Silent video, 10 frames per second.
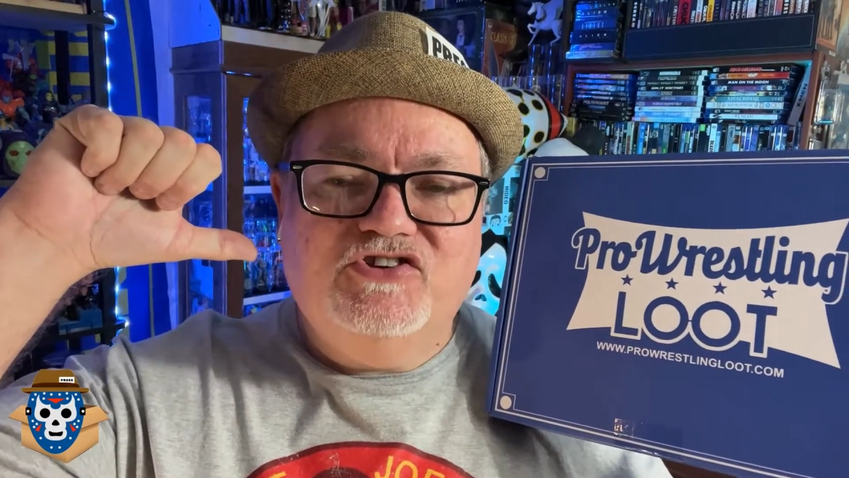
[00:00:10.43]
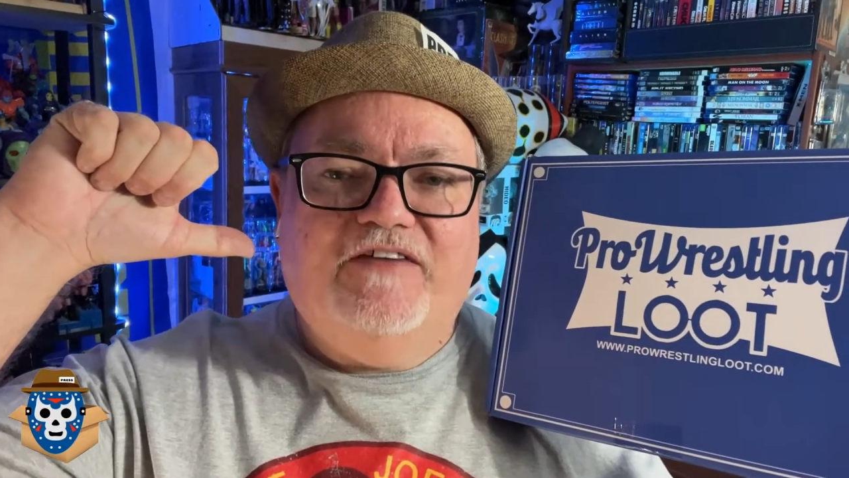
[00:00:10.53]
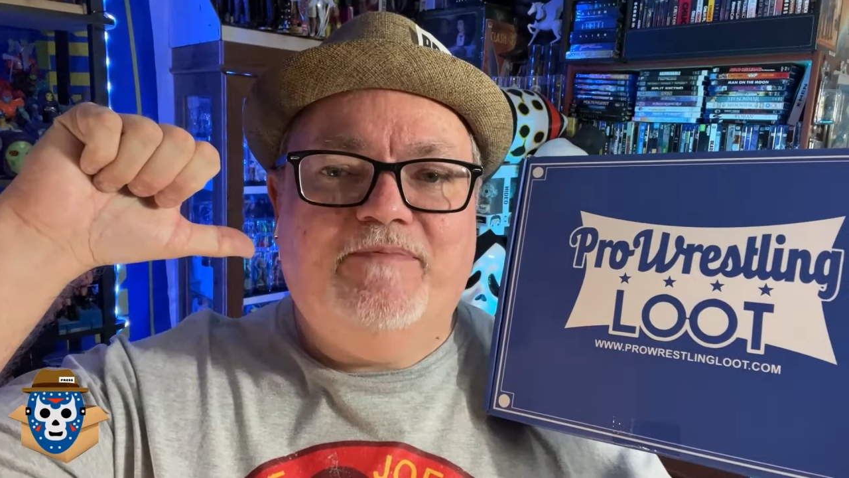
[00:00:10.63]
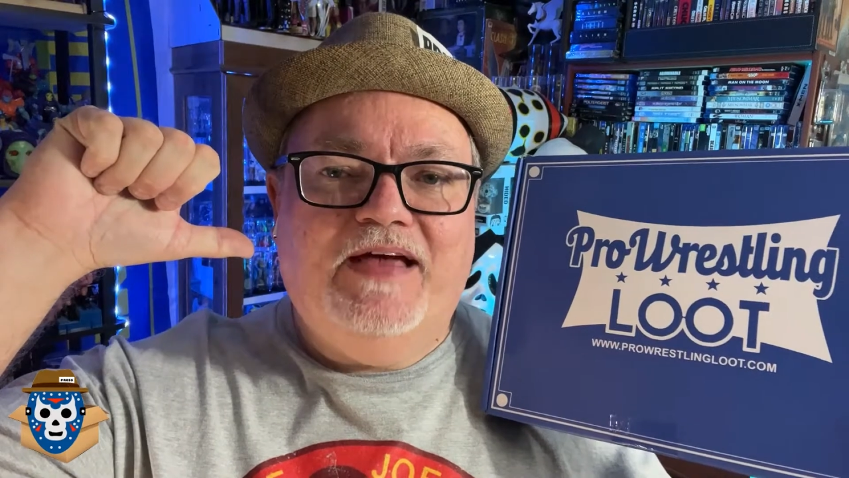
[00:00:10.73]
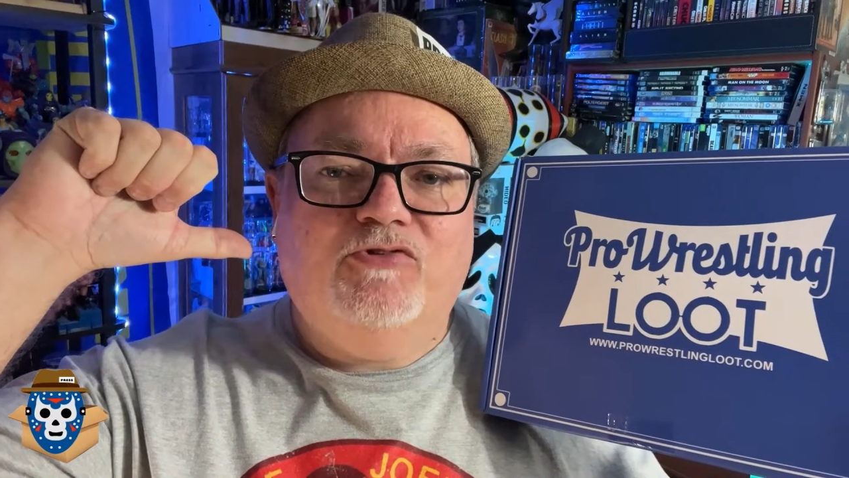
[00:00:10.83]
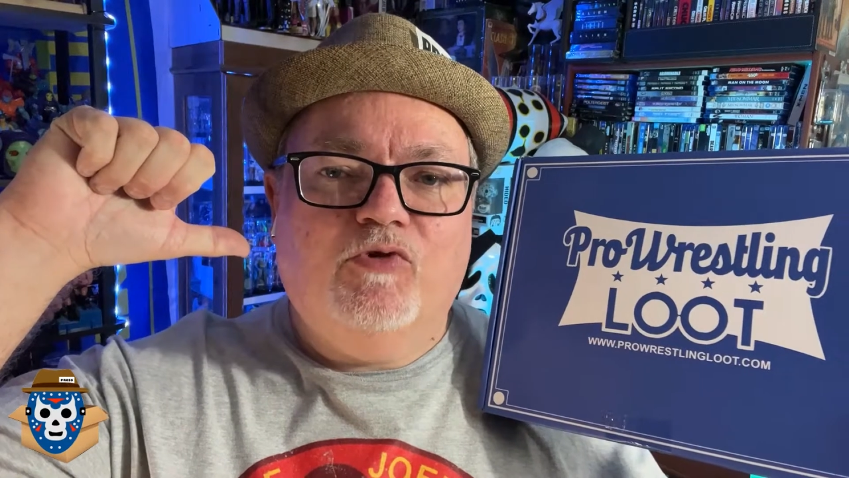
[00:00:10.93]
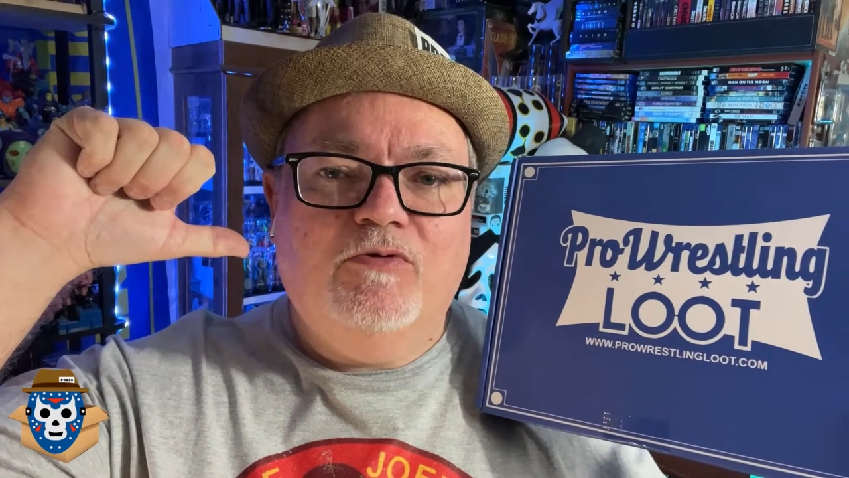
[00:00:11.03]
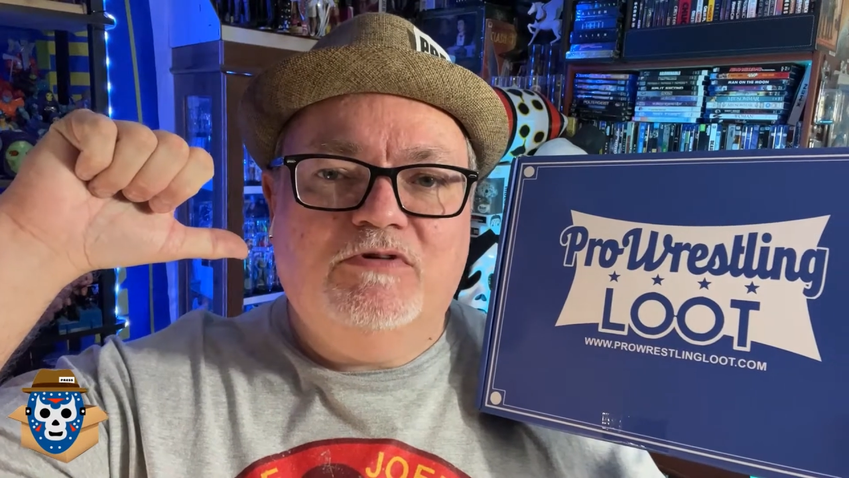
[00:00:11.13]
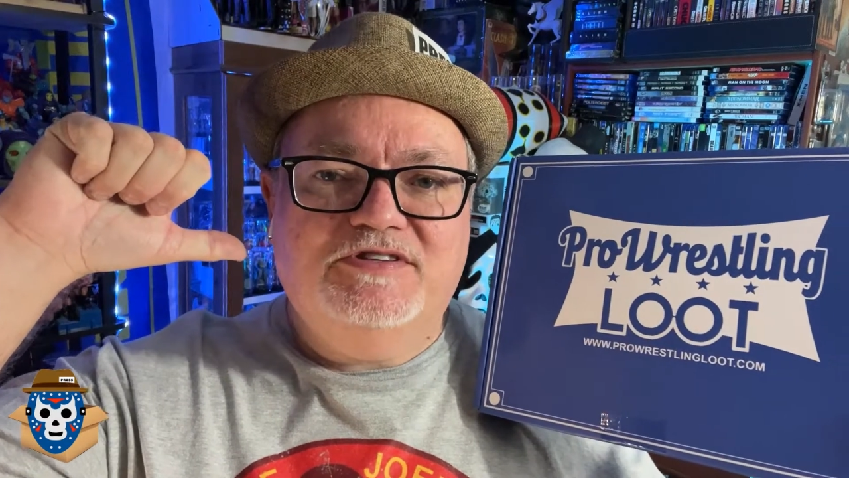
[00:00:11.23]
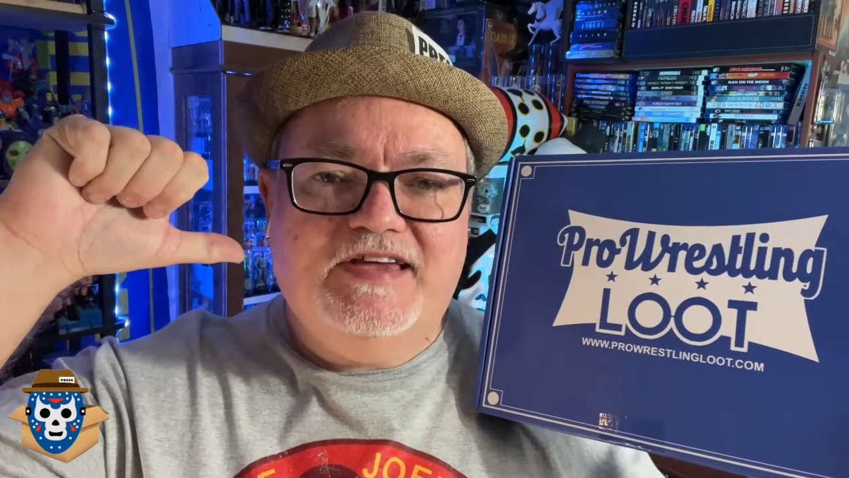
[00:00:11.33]
Jeffman three
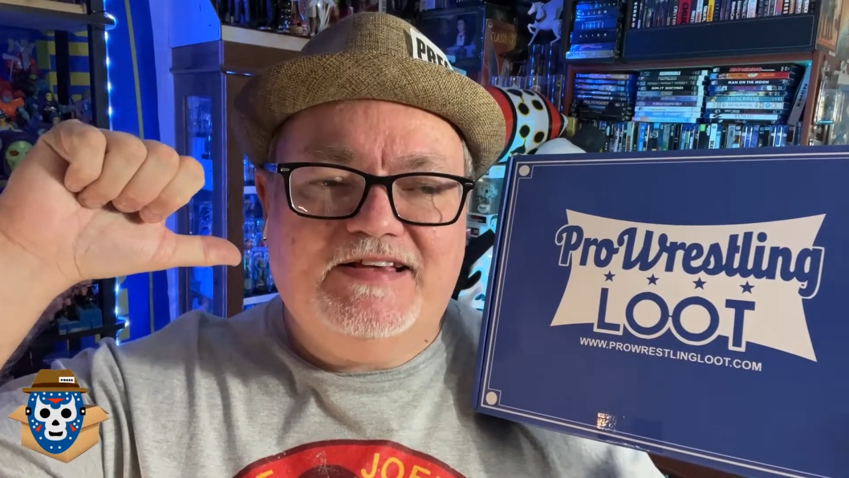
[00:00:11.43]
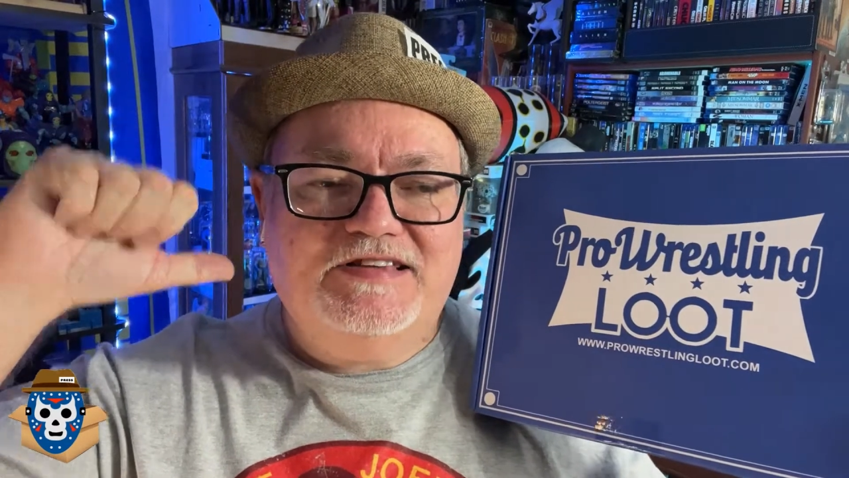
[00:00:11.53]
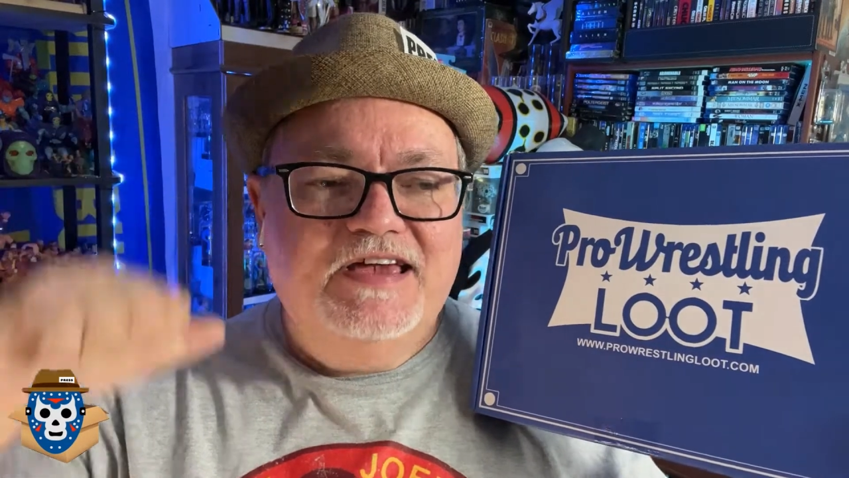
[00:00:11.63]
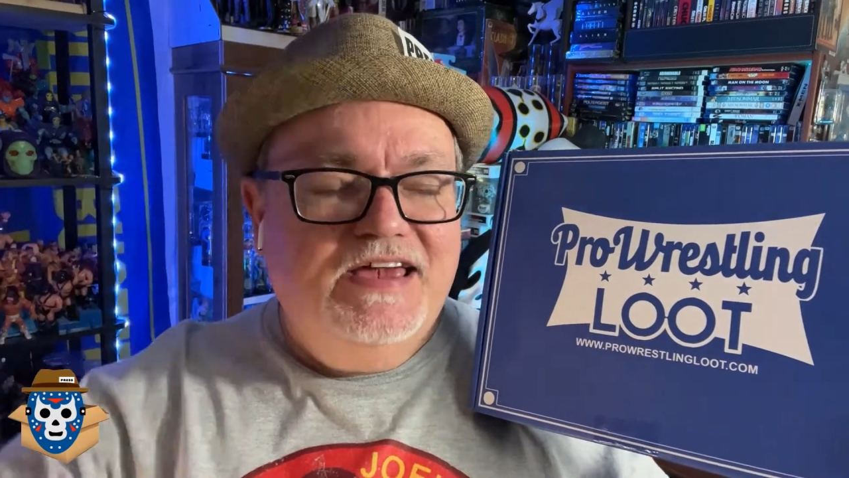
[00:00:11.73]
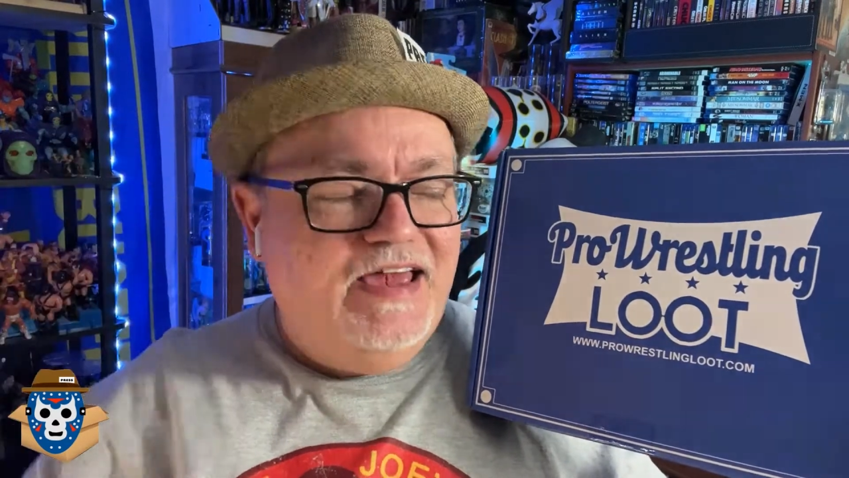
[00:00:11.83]
one six,